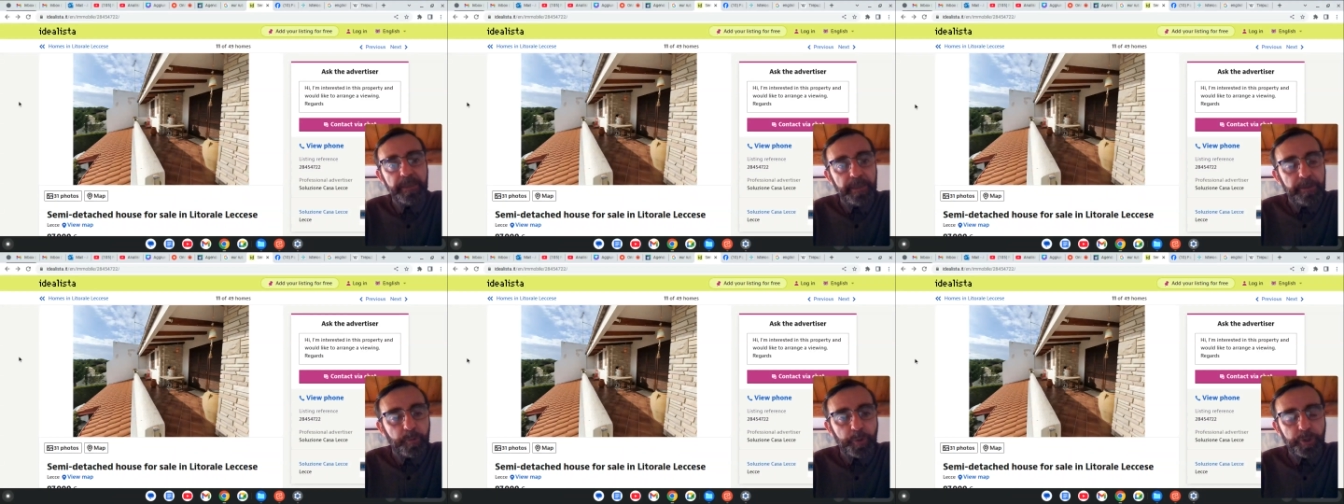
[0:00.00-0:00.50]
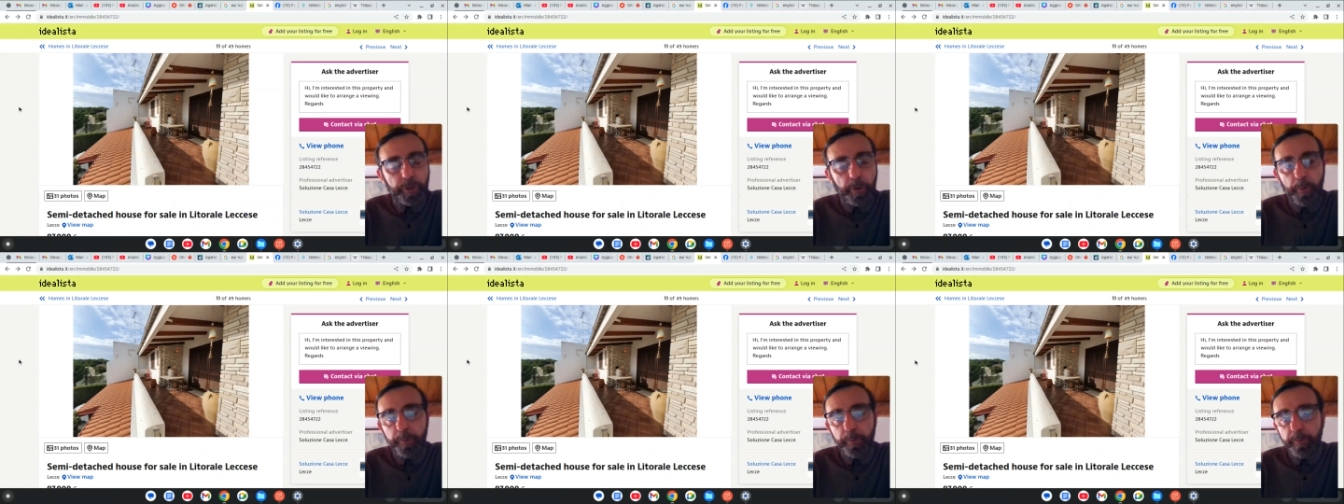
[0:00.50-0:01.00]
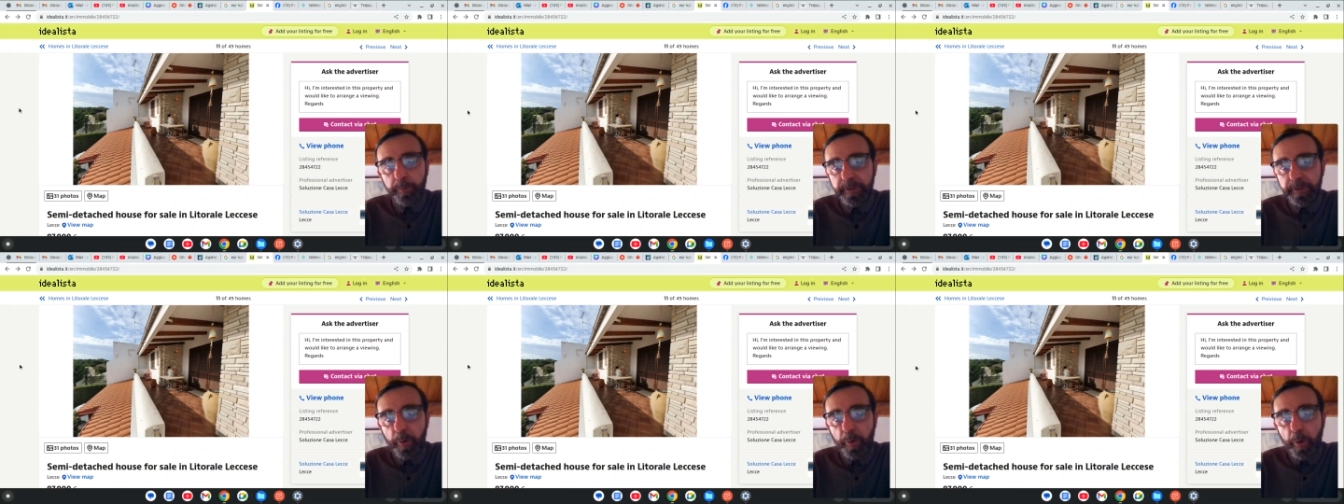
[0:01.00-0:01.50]
to show you the
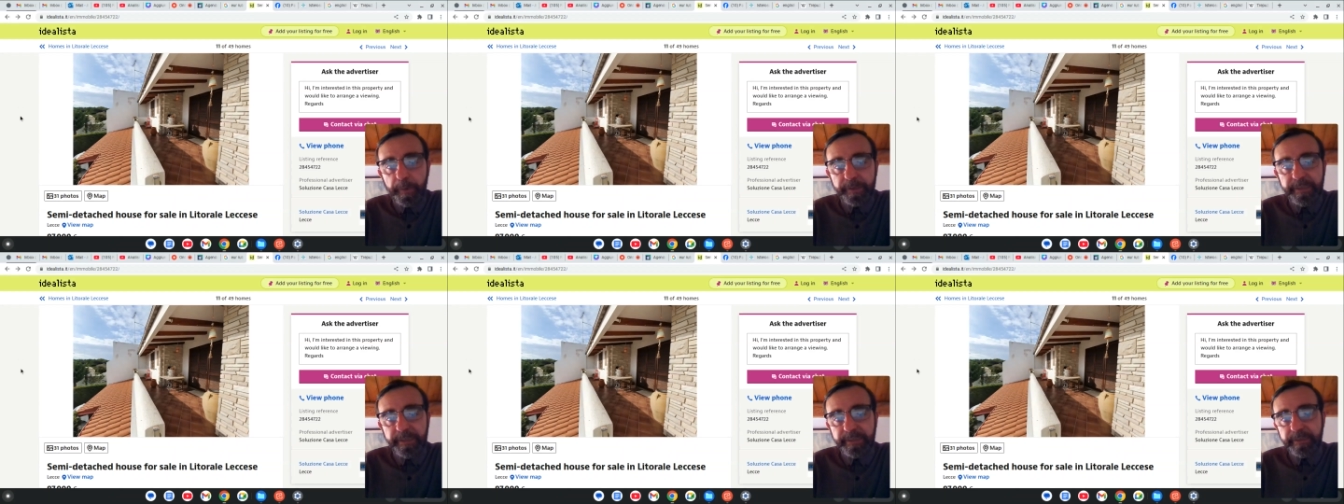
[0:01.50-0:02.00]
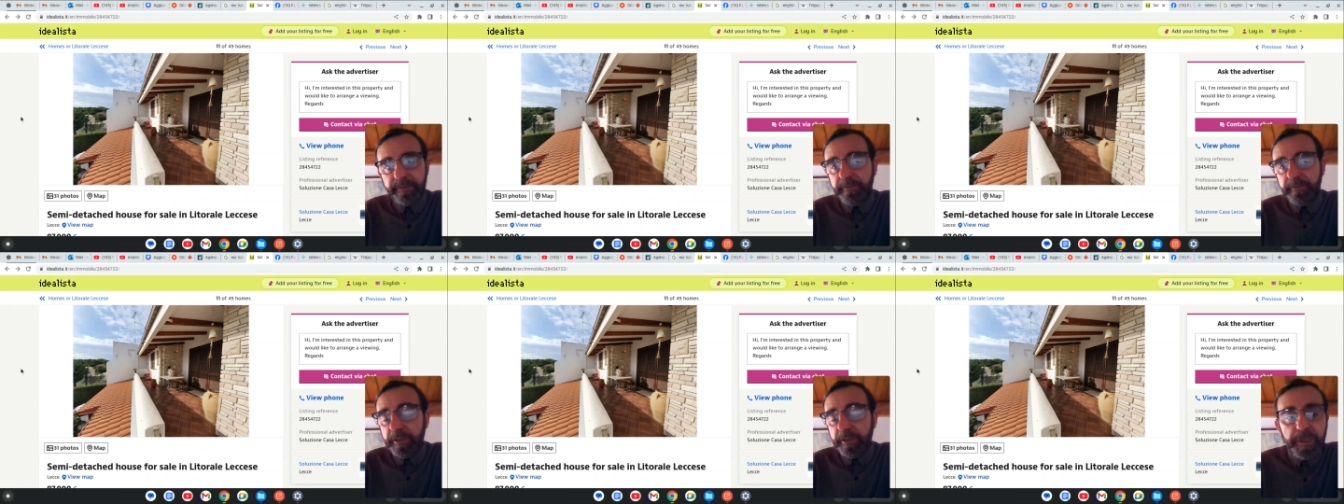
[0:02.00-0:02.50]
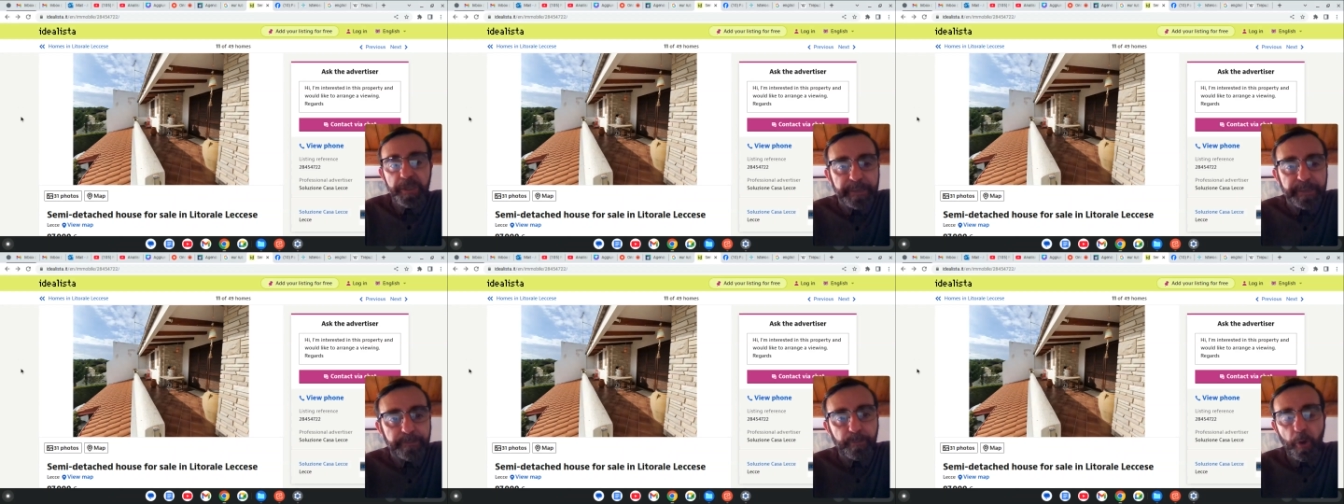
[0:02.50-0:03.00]
properties, the
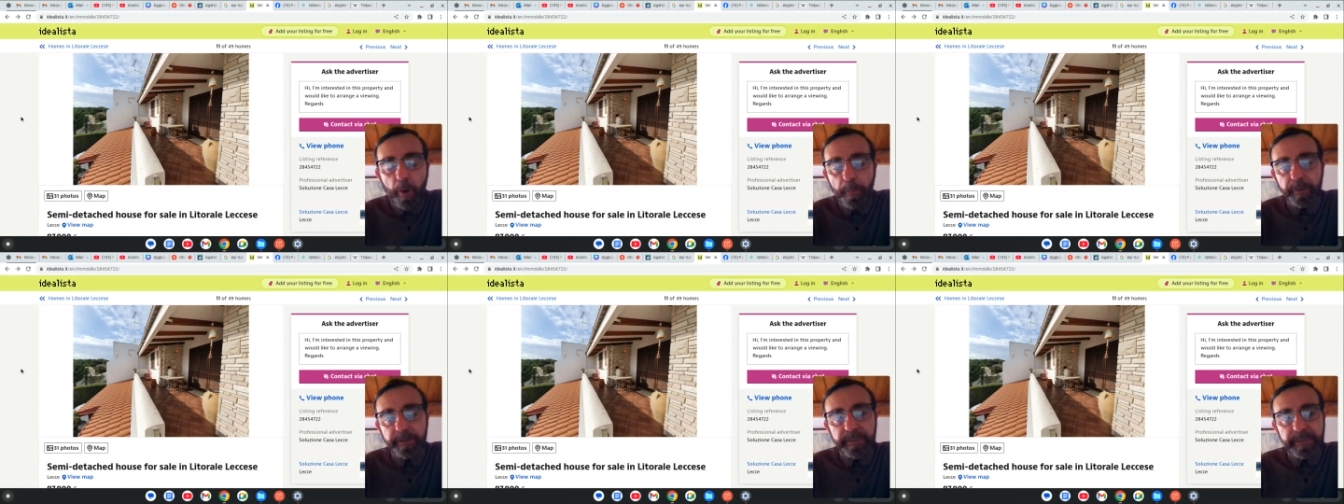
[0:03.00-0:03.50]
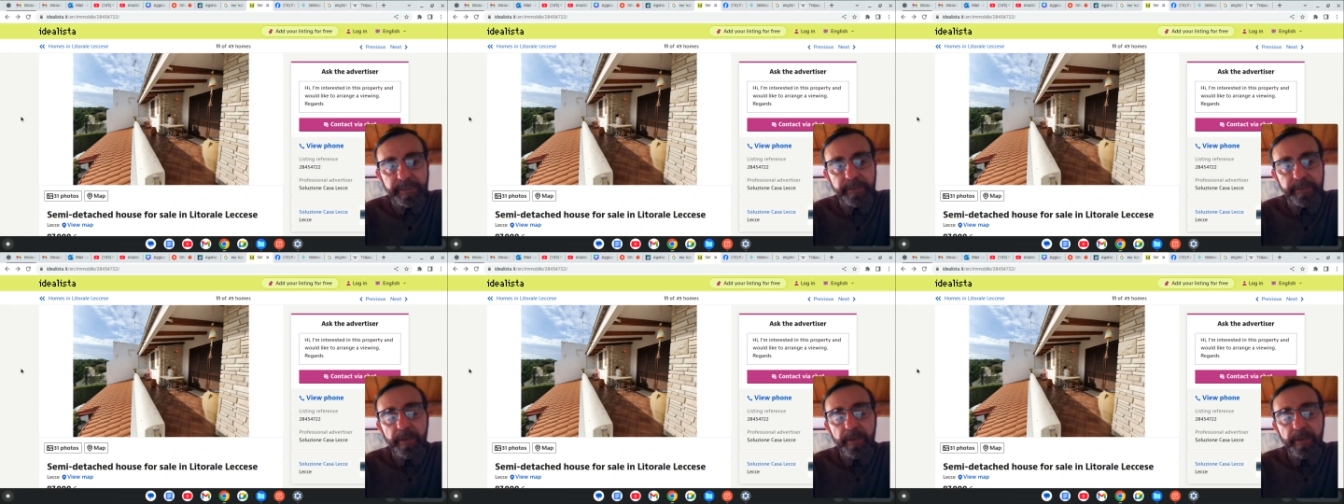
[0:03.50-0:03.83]
cheapest properties,